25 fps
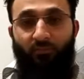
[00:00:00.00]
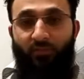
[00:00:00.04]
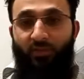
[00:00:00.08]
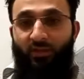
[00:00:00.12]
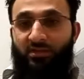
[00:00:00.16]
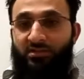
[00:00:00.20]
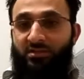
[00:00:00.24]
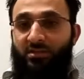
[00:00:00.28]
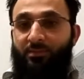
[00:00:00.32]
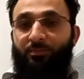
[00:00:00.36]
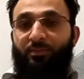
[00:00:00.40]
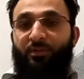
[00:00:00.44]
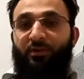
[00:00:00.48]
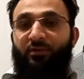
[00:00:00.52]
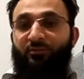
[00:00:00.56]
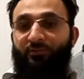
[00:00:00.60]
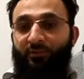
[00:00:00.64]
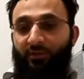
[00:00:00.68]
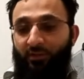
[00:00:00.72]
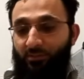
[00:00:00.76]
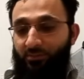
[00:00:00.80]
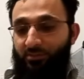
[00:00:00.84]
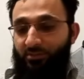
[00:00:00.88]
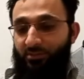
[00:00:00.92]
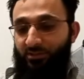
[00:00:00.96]
simple
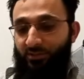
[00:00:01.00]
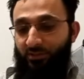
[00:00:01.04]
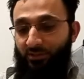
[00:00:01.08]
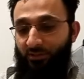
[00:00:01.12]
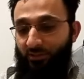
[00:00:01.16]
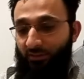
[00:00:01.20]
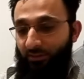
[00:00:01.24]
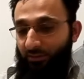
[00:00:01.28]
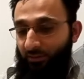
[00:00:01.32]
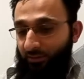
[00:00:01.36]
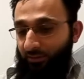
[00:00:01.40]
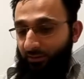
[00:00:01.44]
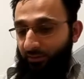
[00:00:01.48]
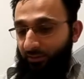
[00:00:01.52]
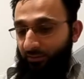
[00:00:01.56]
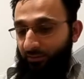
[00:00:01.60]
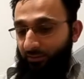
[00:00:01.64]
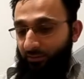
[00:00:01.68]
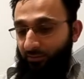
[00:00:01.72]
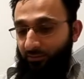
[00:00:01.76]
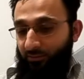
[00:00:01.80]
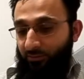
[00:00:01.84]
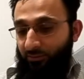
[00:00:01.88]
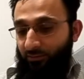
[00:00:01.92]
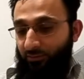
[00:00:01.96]
verbs.
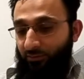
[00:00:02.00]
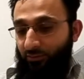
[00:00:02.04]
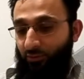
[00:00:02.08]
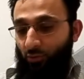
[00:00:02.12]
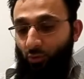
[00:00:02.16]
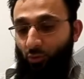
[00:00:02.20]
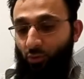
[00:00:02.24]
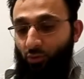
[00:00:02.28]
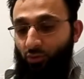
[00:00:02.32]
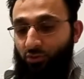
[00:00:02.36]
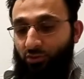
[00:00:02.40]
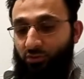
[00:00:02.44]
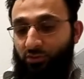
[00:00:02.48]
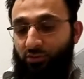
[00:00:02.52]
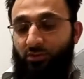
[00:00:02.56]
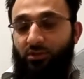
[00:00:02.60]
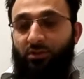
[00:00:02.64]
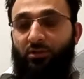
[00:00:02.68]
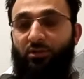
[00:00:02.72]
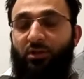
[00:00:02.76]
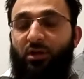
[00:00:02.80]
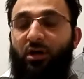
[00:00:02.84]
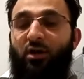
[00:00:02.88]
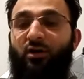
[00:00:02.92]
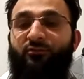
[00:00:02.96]
Those
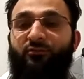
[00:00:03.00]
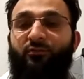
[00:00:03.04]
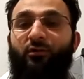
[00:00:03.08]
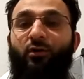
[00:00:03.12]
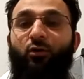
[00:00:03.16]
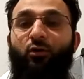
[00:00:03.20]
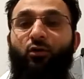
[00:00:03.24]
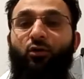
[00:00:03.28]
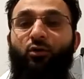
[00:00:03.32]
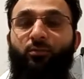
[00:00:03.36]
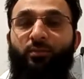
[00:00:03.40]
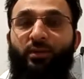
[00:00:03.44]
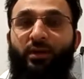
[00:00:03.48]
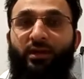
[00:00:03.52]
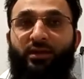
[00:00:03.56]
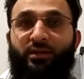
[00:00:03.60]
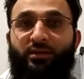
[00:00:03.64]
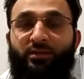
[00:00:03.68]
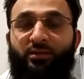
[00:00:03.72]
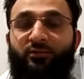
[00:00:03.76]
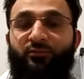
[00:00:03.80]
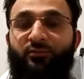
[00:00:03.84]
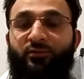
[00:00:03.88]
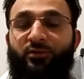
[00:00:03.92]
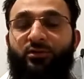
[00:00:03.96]
are followed by
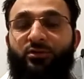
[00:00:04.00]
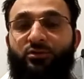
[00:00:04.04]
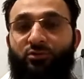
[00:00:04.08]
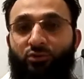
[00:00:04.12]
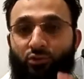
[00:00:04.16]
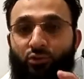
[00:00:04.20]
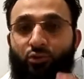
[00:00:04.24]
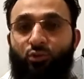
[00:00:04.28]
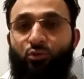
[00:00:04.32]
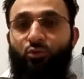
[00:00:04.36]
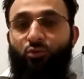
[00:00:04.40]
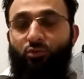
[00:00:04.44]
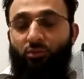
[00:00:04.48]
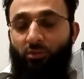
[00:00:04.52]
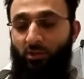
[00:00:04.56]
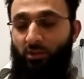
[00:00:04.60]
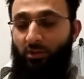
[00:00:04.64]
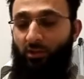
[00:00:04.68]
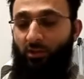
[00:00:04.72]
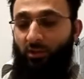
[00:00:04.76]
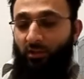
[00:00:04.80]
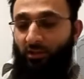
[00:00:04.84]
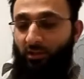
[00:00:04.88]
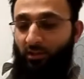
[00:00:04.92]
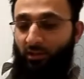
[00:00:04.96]
the word to.
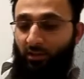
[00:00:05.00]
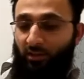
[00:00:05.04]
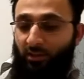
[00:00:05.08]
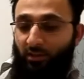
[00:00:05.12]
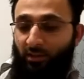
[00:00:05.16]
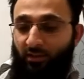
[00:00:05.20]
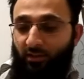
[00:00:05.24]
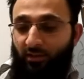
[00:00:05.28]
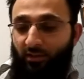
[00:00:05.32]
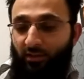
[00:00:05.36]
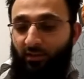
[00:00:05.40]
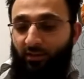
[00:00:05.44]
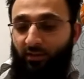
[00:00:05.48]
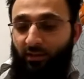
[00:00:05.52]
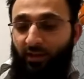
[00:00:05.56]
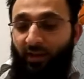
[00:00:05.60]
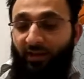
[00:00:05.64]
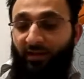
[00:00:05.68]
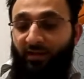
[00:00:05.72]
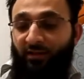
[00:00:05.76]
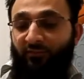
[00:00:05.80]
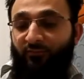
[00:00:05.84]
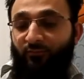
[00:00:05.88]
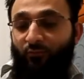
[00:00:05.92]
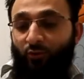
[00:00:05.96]

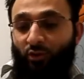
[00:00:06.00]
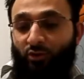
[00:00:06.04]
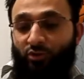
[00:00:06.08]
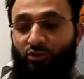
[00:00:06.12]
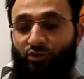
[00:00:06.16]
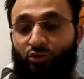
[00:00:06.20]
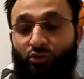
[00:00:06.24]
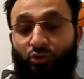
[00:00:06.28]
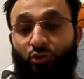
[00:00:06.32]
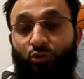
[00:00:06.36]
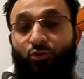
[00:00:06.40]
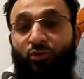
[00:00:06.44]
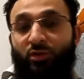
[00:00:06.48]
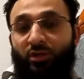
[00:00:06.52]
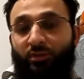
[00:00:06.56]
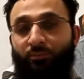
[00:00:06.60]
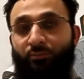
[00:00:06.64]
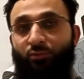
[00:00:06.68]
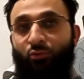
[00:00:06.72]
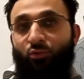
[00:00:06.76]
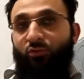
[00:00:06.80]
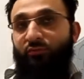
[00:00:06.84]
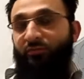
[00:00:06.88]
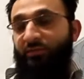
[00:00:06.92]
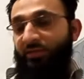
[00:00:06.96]
Andy wants to
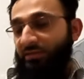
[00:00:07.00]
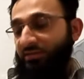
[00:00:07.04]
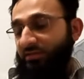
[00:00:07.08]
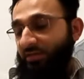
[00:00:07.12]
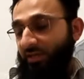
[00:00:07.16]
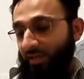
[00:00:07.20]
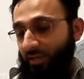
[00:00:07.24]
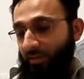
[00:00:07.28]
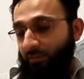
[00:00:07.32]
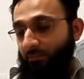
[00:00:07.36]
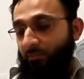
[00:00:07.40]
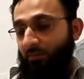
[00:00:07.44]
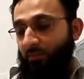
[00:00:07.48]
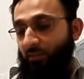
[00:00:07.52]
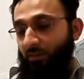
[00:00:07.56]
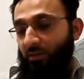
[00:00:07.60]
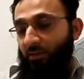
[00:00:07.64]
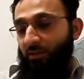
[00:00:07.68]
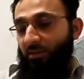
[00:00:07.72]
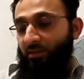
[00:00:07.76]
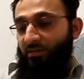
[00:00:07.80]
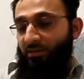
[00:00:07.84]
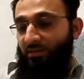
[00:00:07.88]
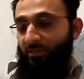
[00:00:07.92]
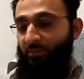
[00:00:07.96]
improve his game.
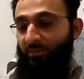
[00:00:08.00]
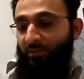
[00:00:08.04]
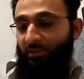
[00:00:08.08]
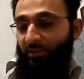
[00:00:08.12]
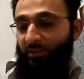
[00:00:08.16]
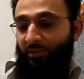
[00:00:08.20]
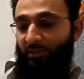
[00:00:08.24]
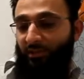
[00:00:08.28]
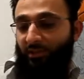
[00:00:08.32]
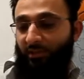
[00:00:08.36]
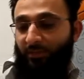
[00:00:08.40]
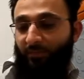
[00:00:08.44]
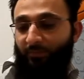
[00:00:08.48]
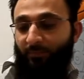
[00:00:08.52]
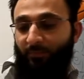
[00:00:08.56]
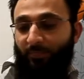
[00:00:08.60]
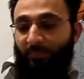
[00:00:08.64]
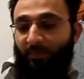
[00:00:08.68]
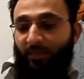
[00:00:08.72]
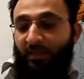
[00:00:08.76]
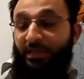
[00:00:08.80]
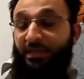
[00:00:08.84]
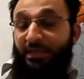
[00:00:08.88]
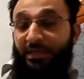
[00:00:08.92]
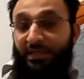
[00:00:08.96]
Similarly,
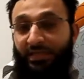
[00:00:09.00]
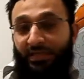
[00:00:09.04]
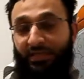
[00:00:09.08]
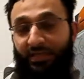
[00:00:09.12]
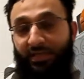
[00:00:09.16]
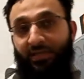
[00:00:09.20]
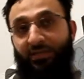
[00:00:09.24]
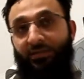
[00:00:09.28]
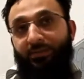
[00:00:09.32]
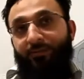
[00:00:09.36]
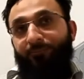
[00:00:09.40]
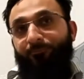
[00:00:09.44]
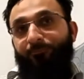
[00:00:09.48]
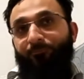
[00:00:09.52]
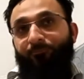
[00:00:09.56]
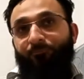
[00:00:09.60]
need,